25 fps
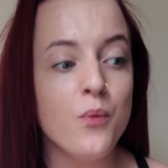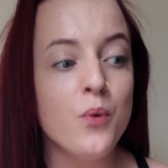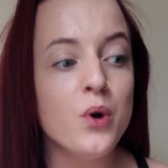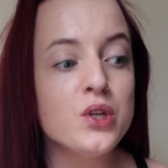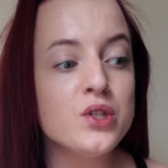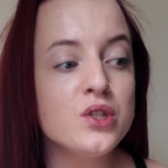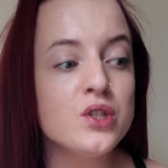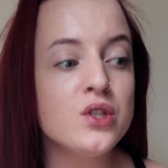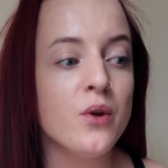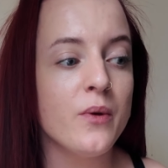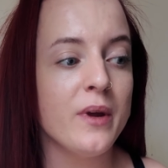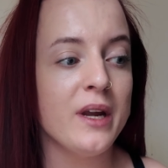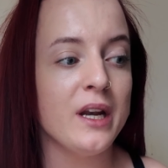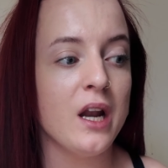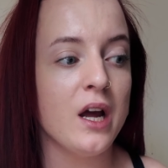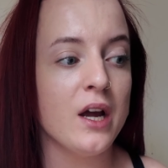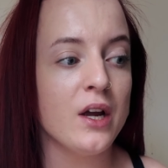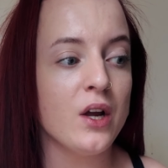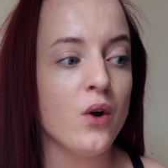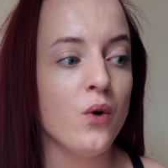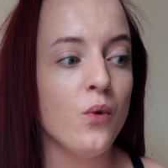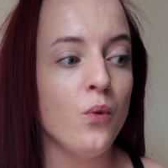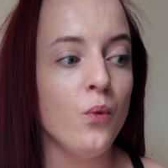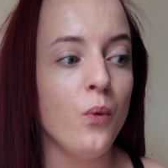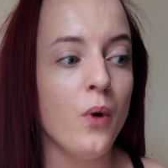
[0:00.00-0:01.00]
was doing
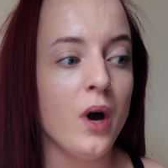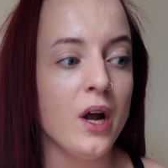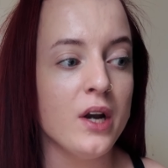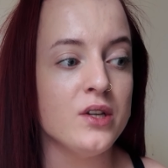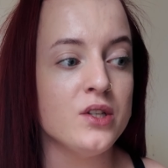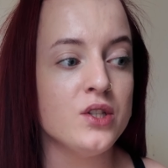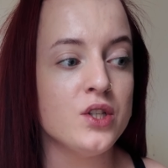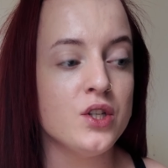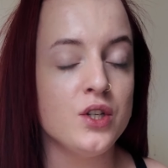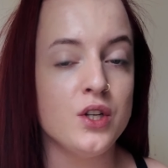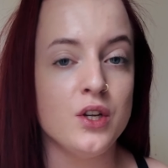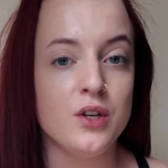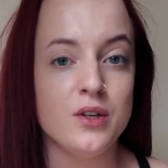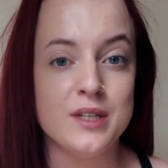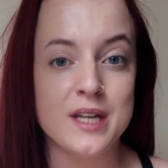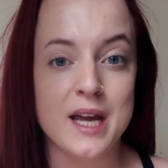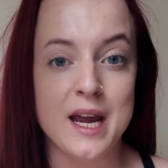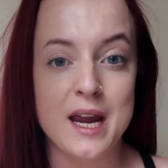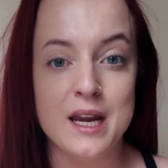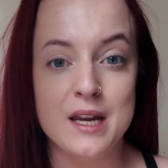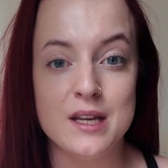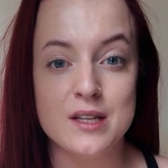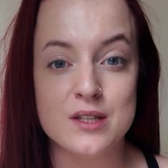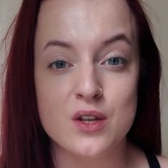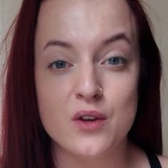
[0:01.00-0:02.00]
like 1 to 2
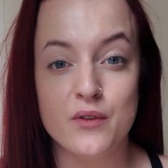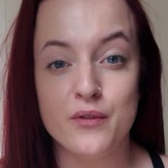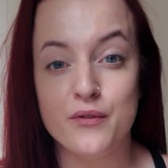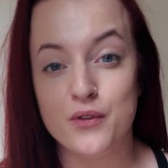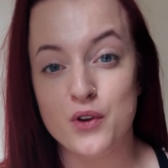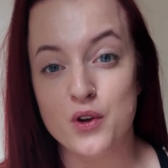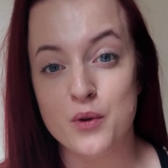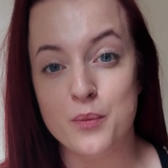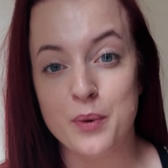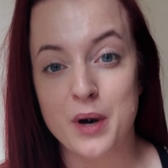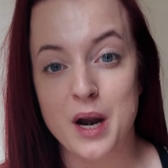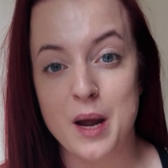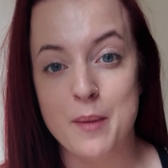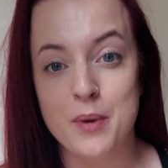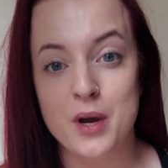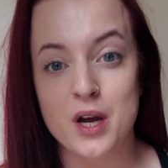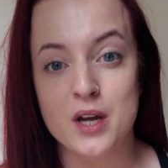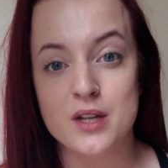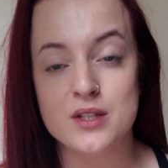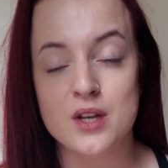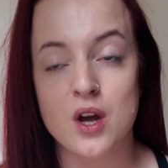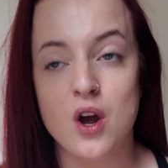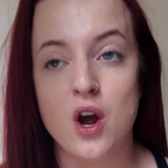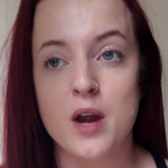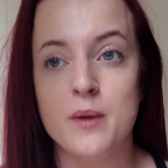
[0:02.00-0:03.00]
days of food prep at a
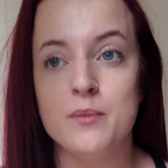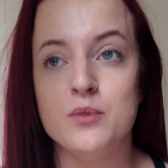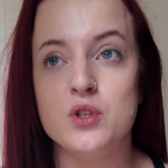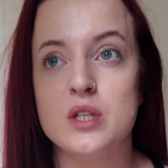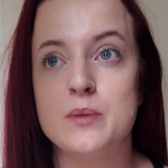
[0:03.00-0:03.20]
time,